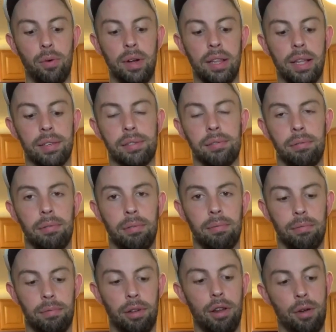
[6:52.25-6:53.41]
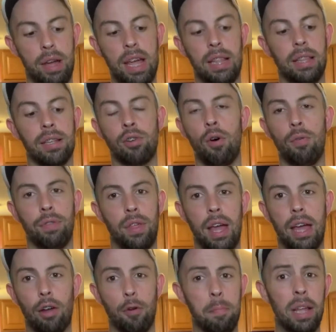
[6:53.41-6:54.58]
doing this, eating this whole
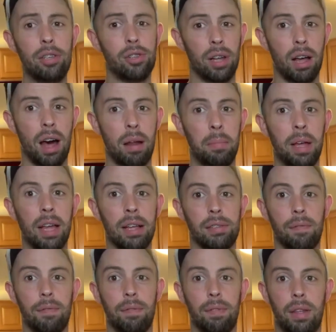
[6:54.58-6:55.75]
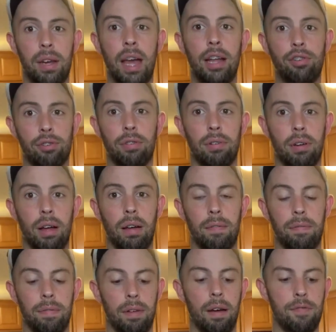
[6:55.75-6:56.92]
thing or binging on it because of the nature
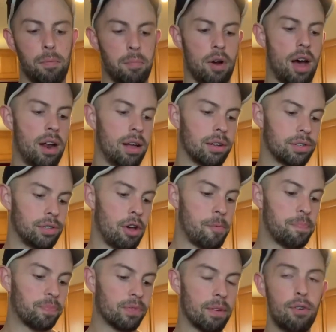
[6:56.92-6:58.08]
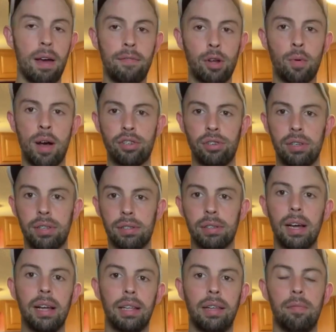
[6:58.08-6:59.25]
of the product. So if you have any questions,
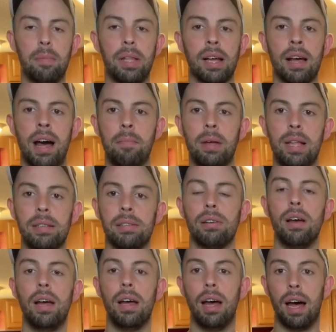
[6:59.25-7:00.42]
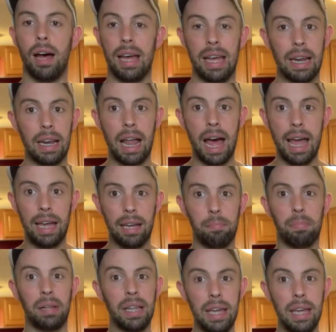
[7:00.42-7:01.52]
leave them in the comments. Hit like,